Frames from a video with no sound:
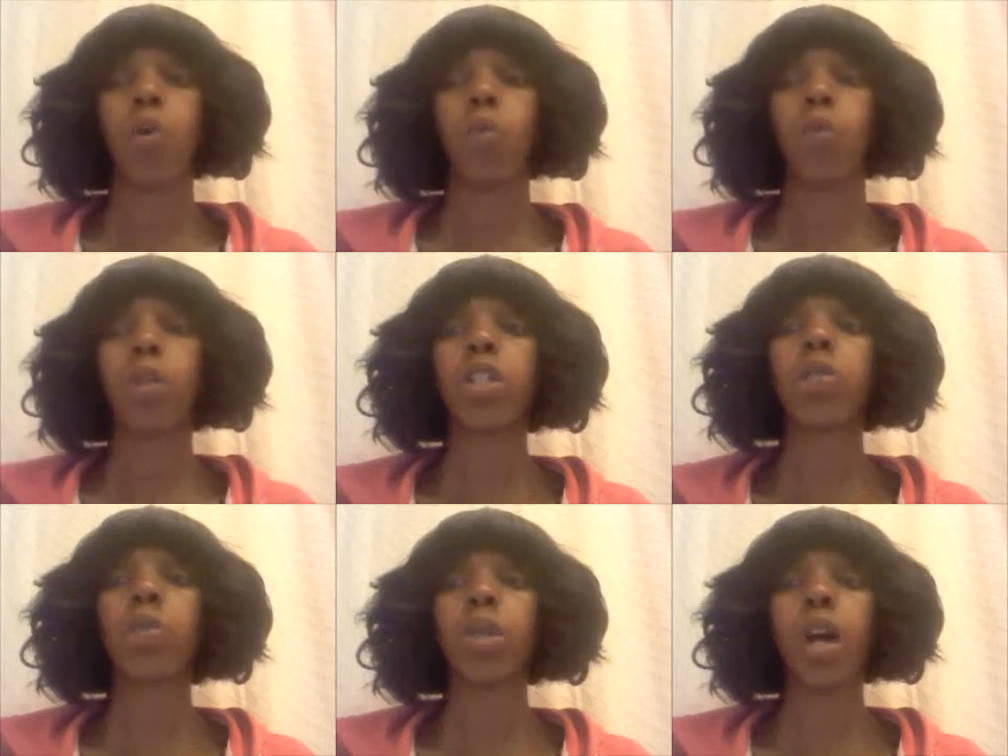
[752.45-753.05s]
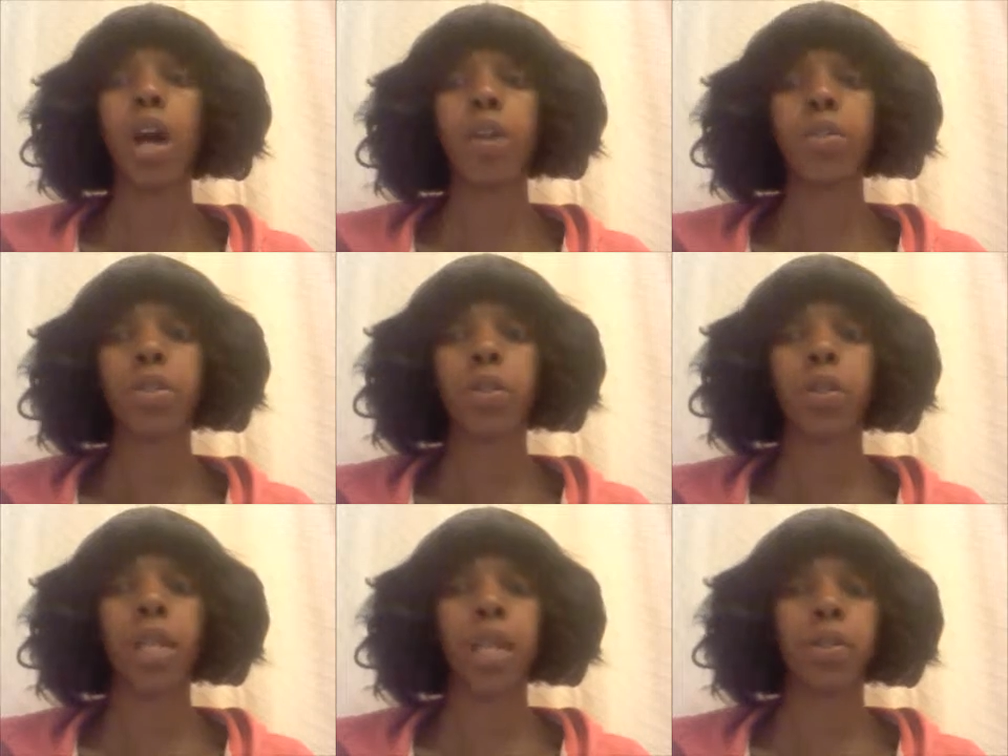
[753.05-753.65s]
which would
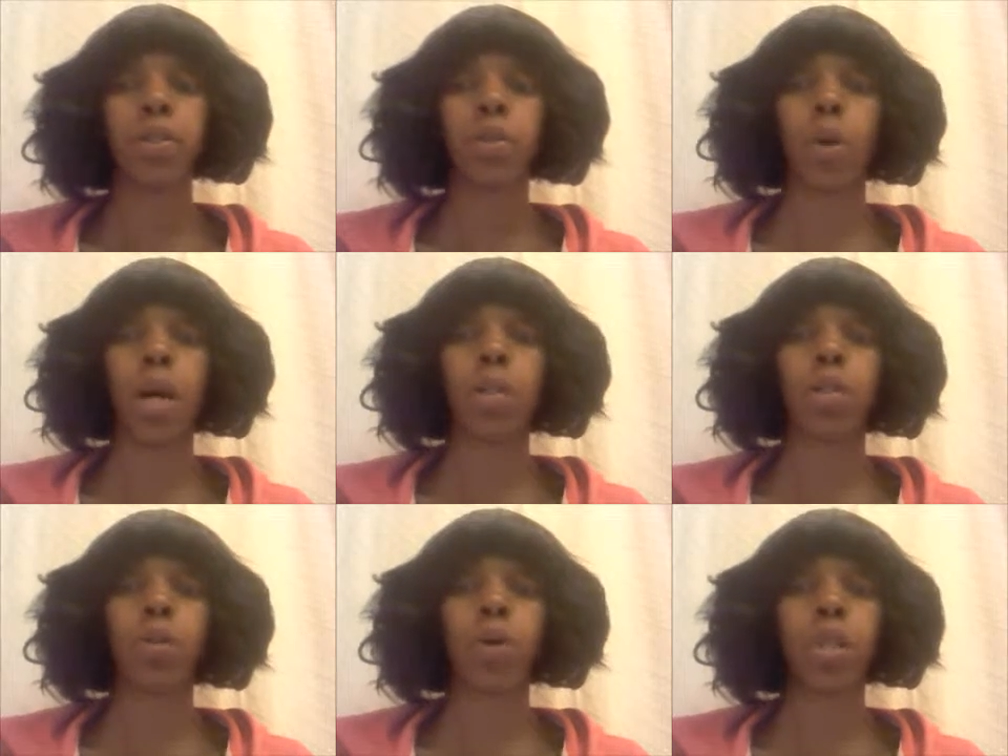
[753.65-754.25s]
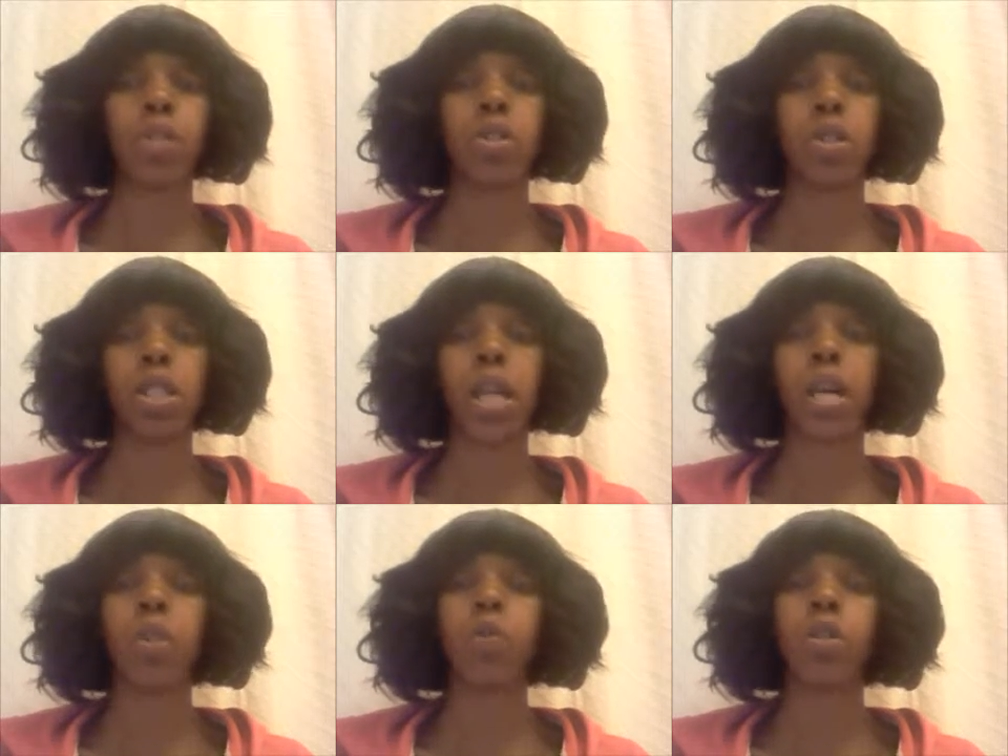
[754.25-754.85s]
also cancel out the question
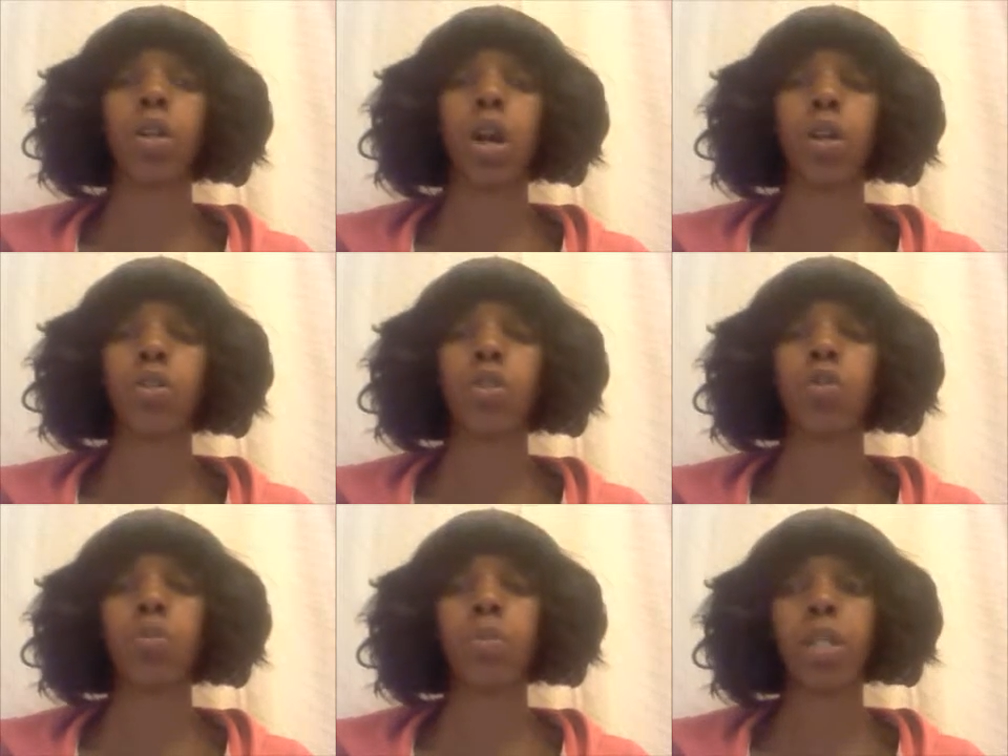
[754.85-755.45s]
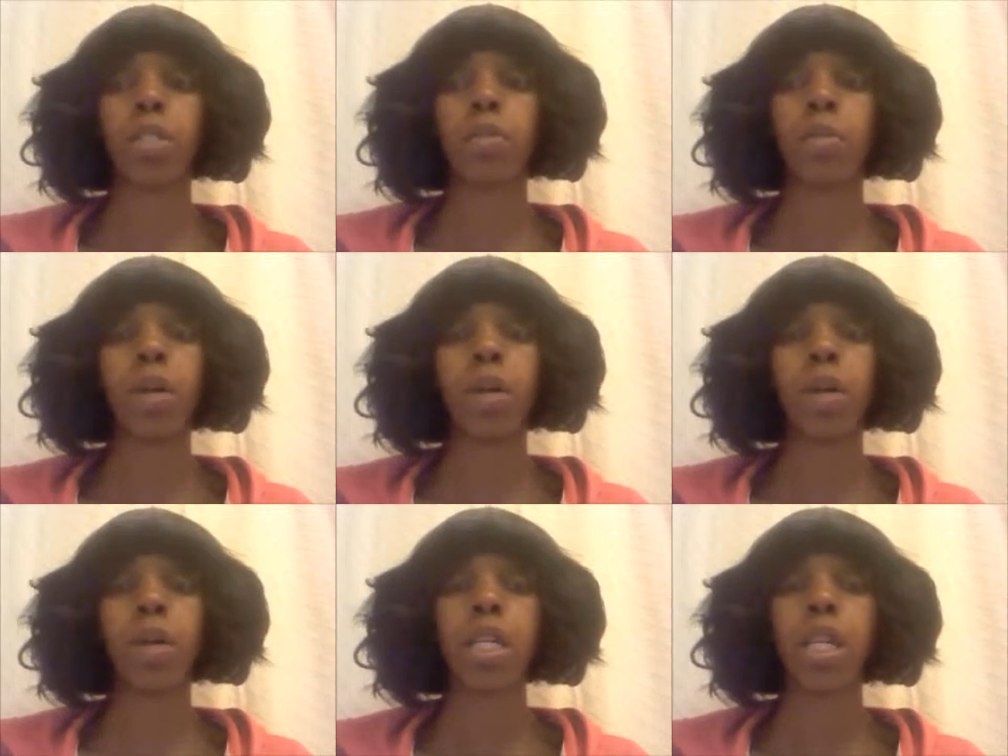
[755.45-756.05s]
that it would cost too much
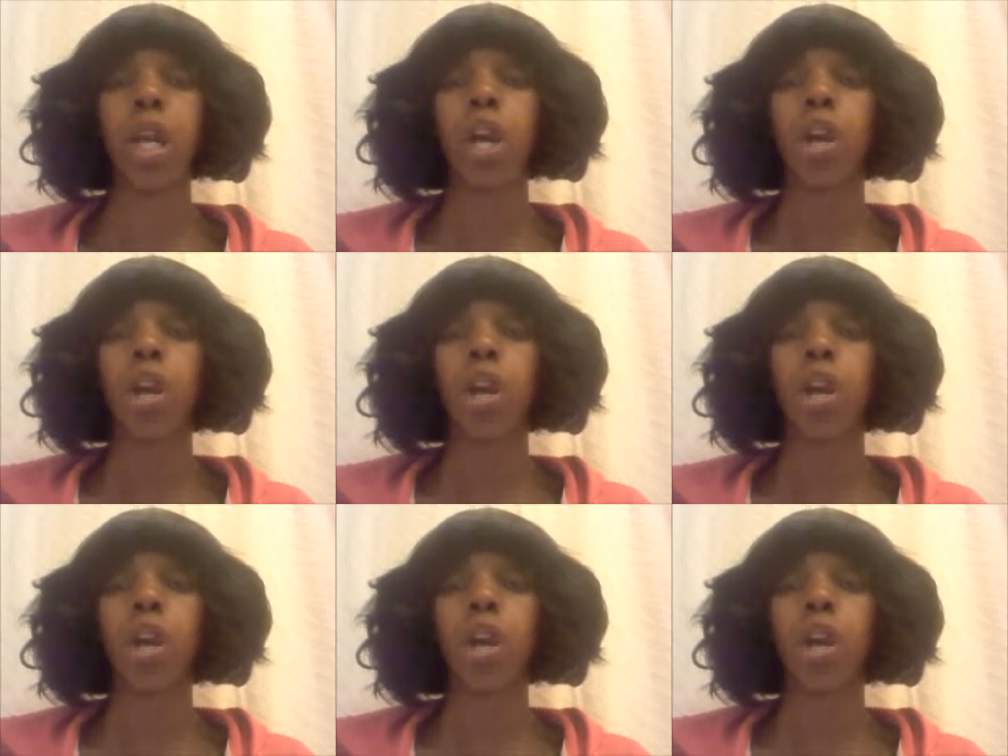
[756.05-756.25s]
money